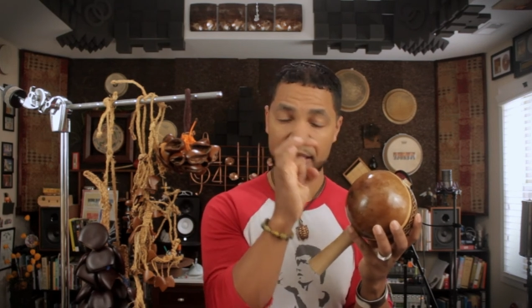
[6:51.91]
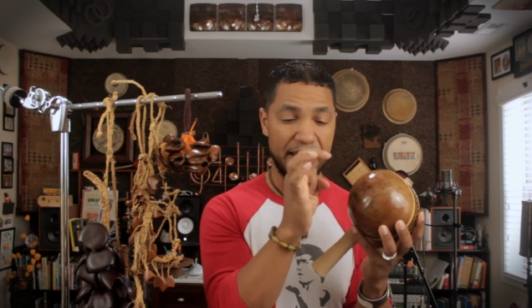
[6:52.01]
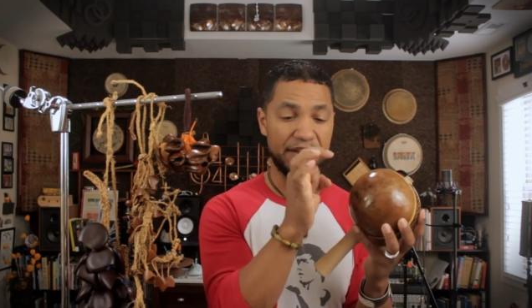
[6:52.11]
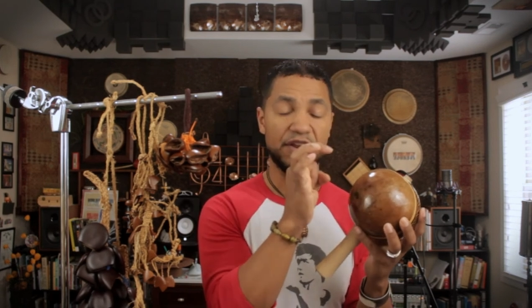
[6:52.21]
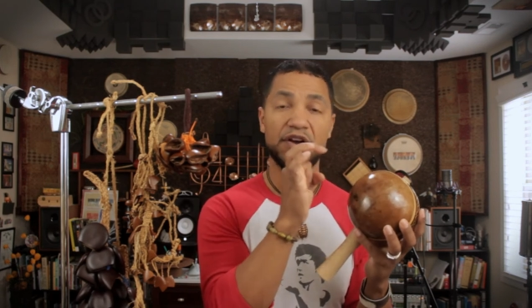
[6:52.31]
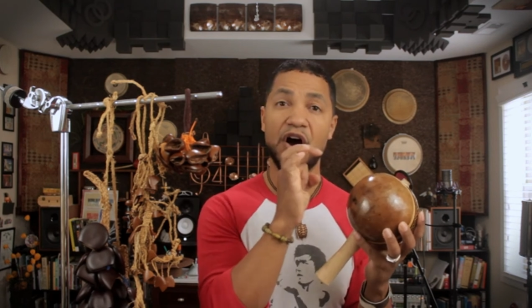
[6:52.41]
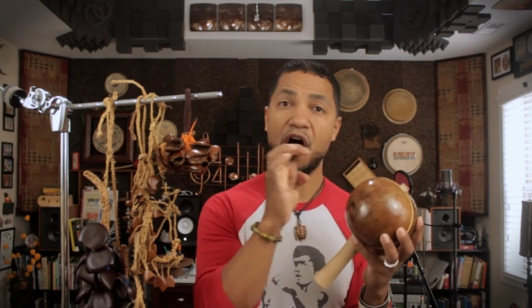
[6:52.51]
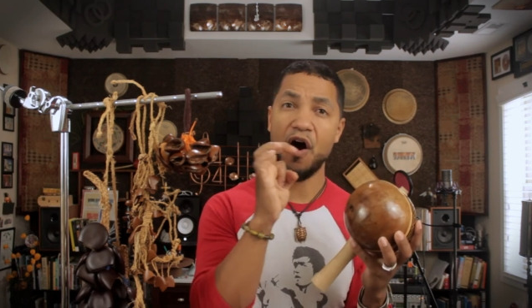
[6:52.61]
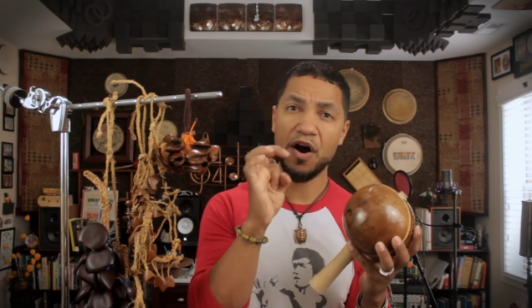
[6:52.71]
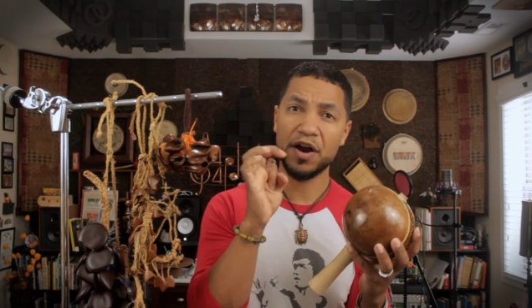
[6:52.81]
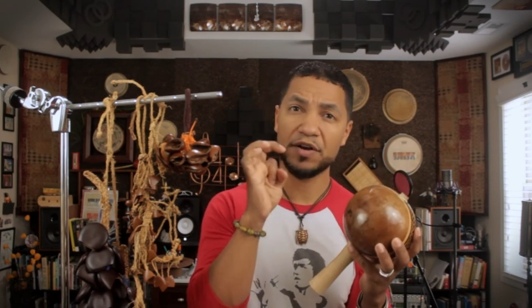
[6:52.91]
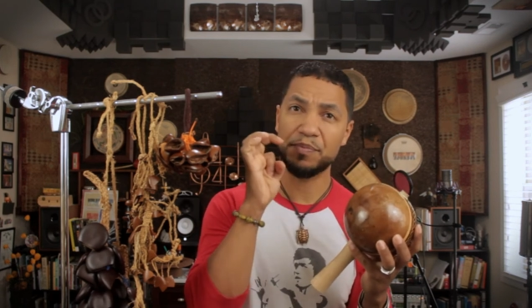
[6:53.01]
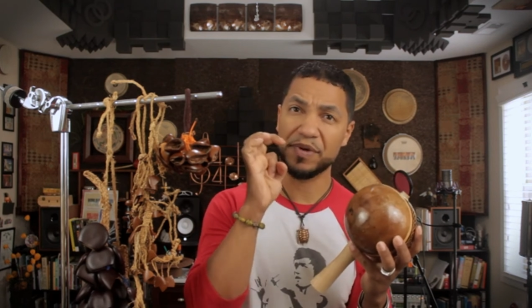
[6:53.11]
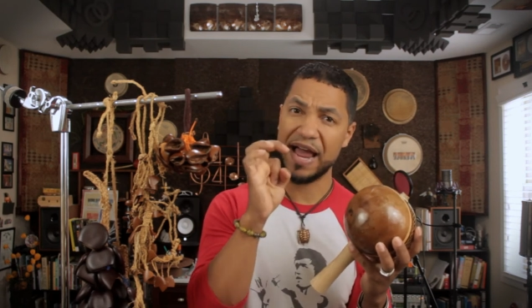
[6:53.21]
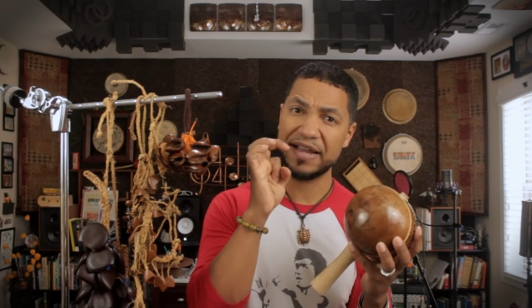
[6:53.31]
and hard
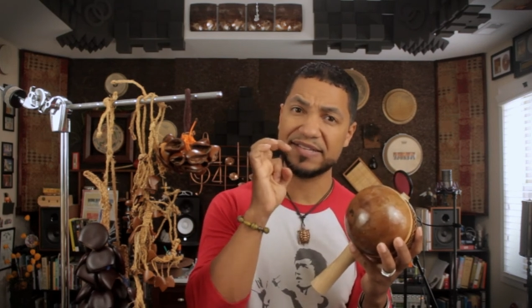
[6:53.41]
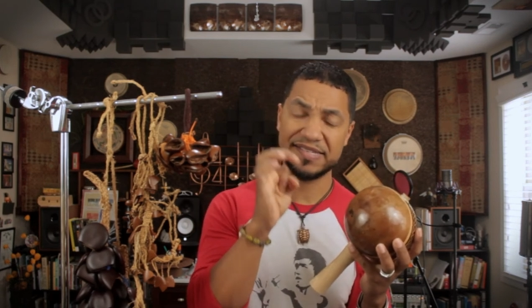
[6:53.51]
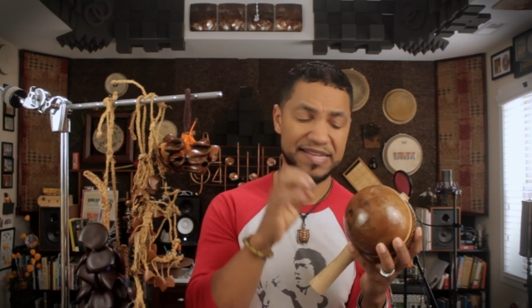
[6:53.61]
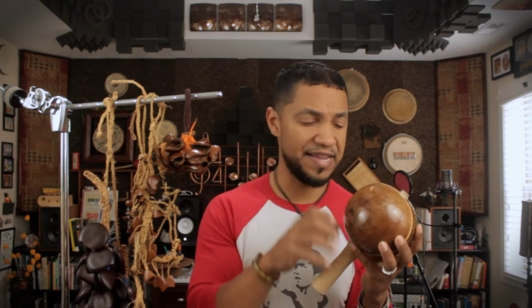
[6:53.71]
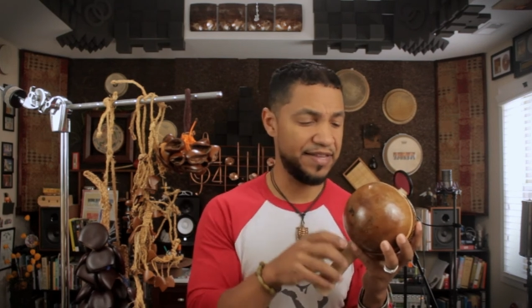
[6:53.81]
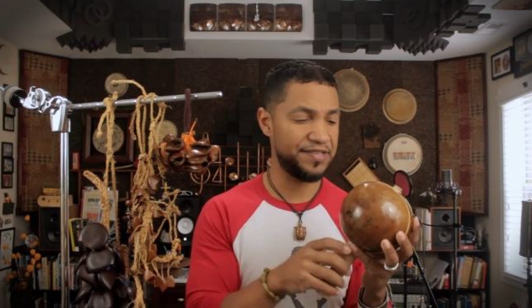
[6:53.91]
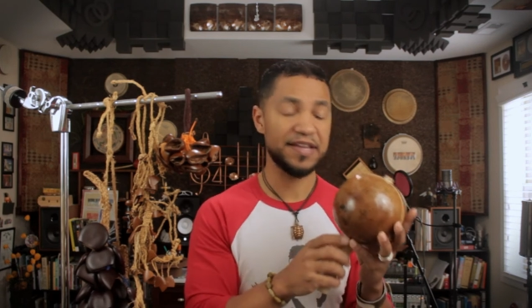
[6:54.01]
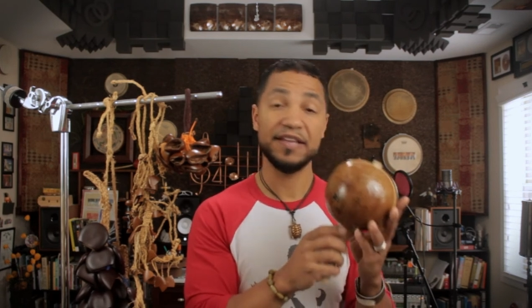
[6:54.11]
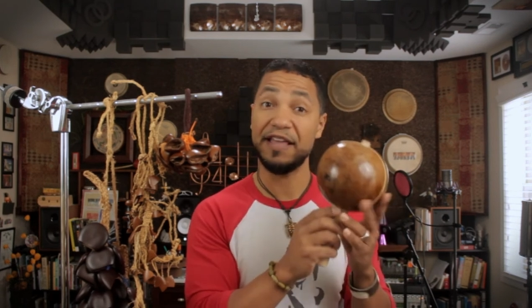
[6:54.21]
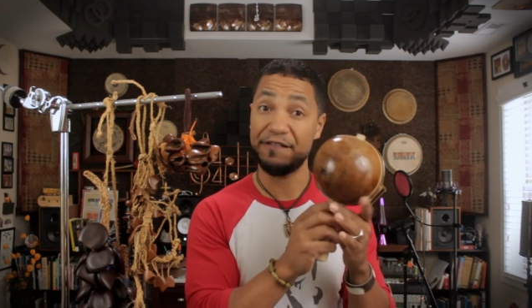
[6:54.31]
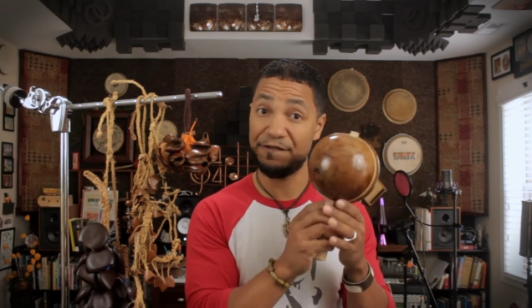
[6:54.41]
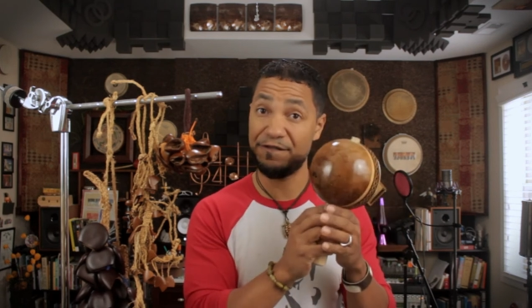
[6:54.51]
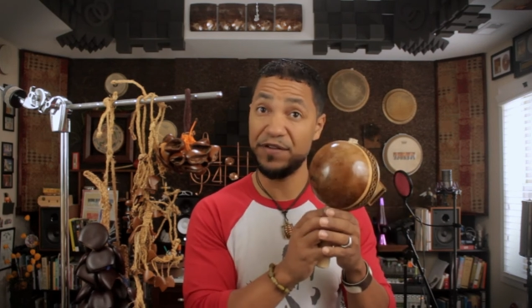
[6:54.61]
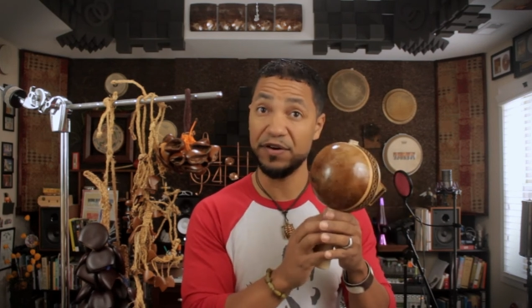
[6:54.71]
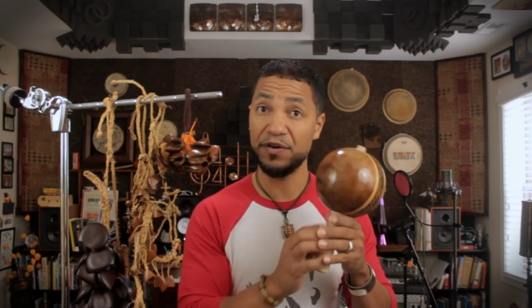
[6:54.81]
black seeds that
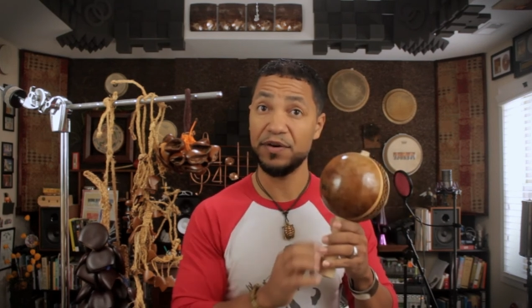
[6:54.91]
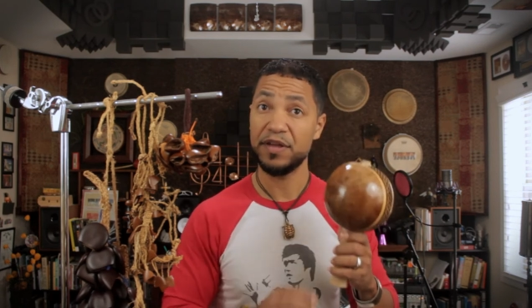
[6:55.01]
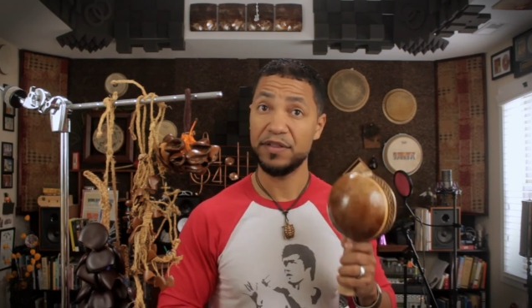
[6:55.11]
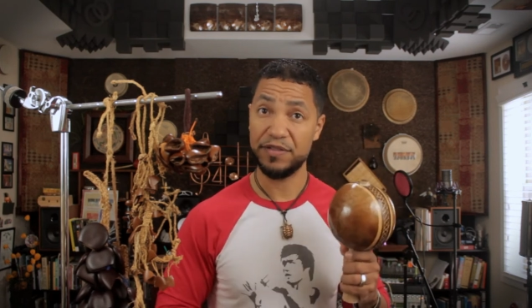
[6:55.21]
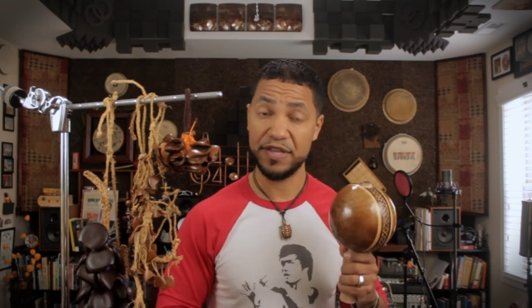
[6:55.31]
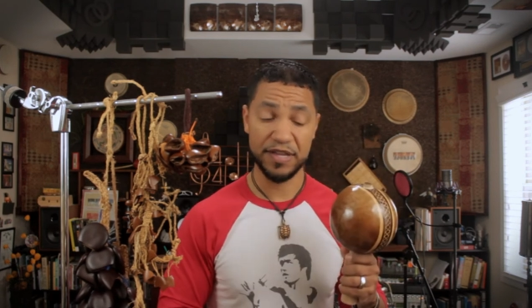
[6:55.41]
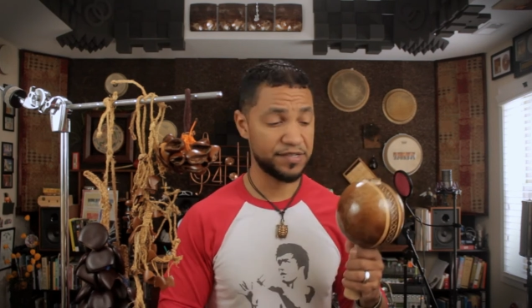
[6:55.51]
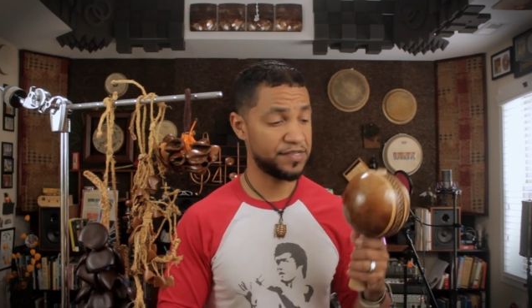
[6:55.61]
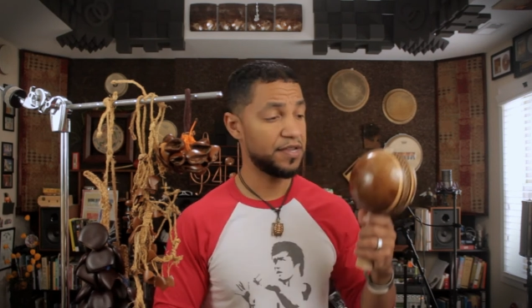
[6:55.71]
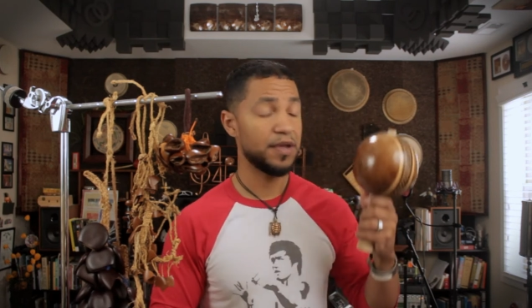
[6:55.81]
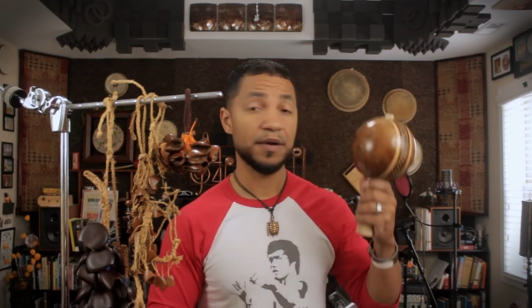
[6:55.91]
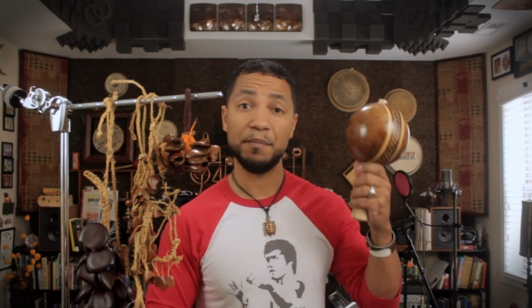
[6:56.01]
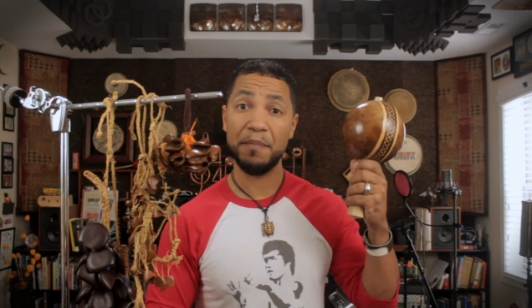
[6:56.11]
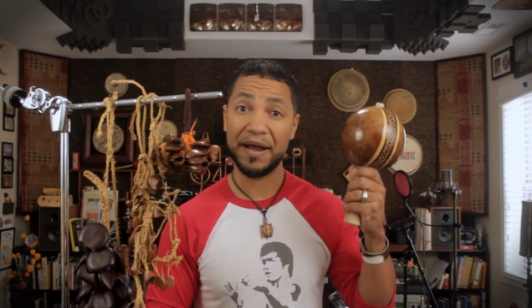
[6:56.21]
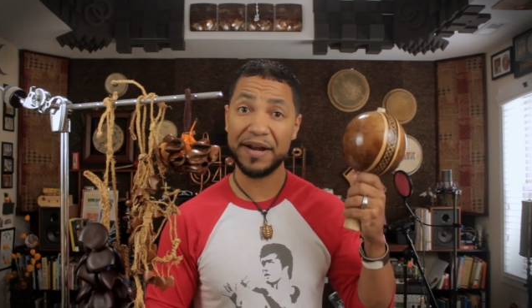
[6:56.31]
fill this
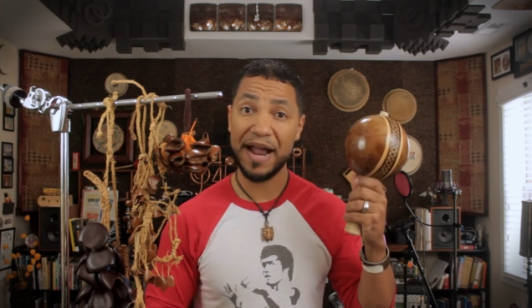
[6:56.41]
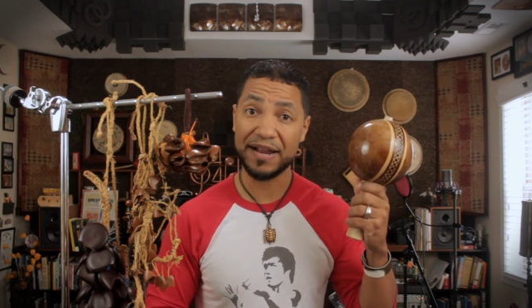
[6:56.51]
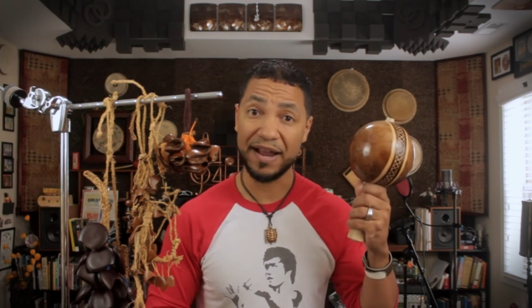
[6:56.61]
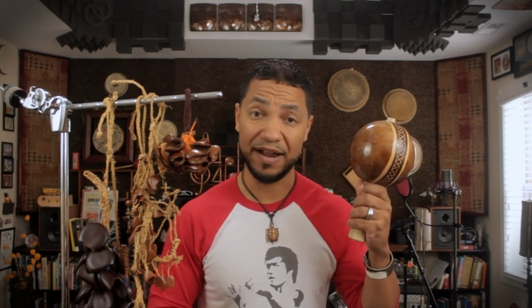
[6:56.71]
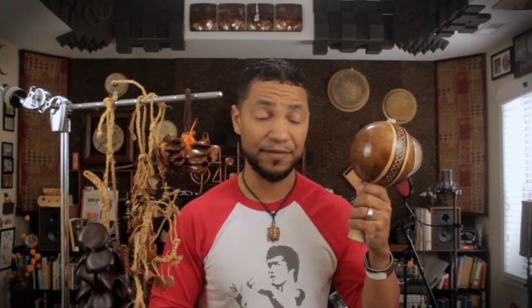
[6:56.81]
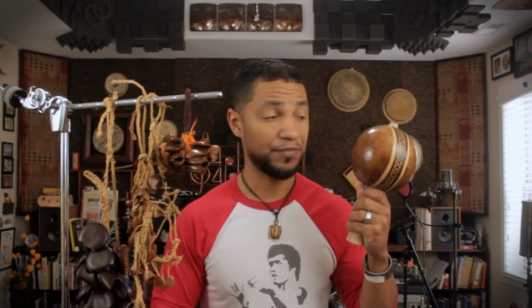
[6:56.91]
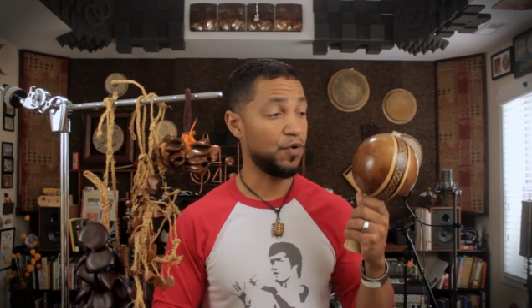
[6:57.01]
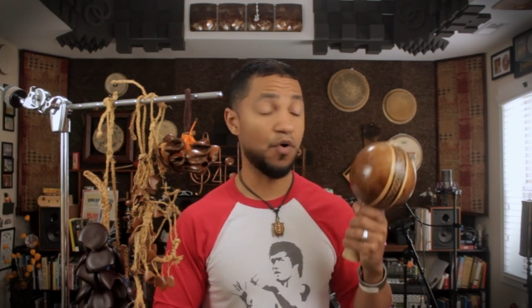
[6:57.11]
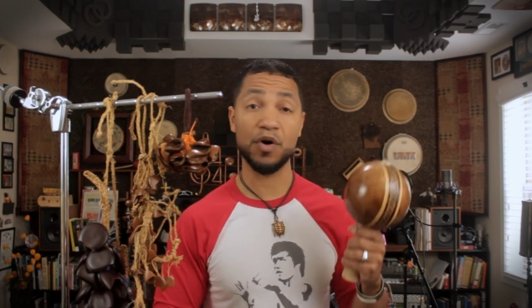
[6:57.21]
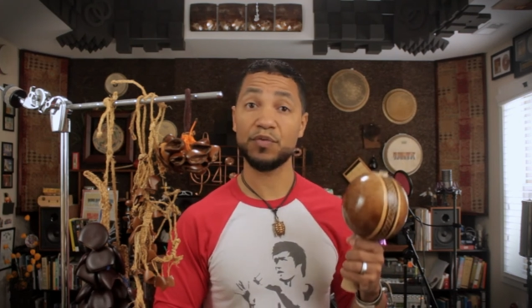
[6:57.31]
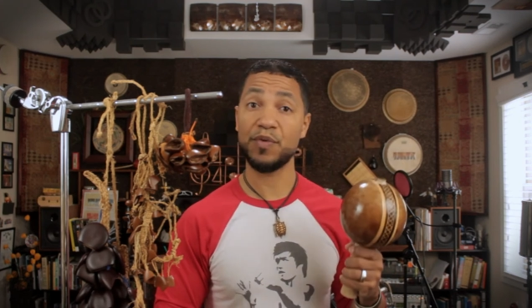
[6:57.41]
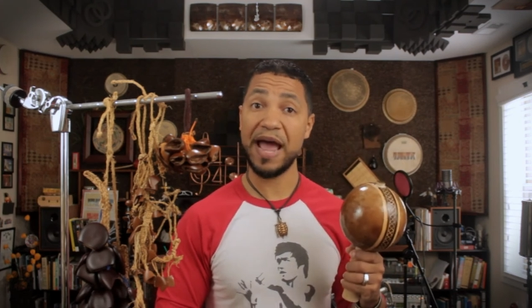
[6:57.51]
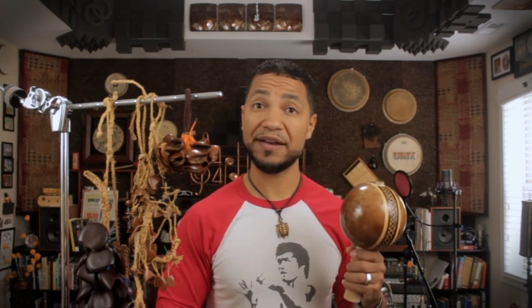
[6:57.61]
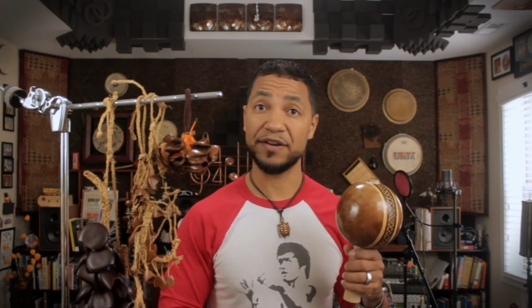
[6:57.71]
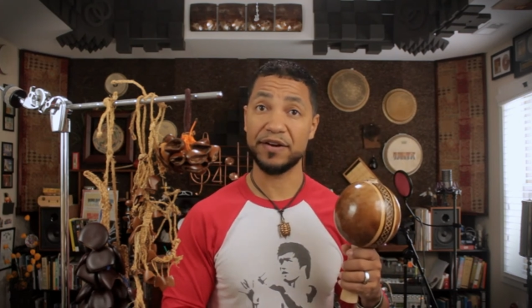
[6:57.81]
maraca or
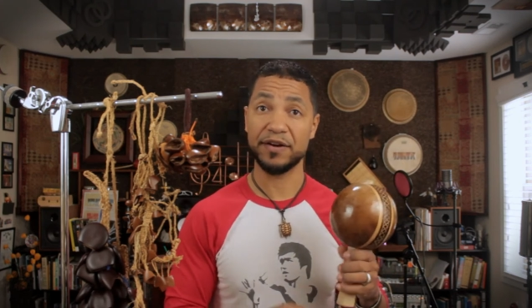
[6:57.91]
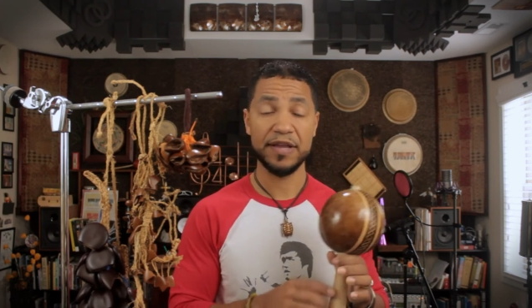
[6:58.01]
rattler.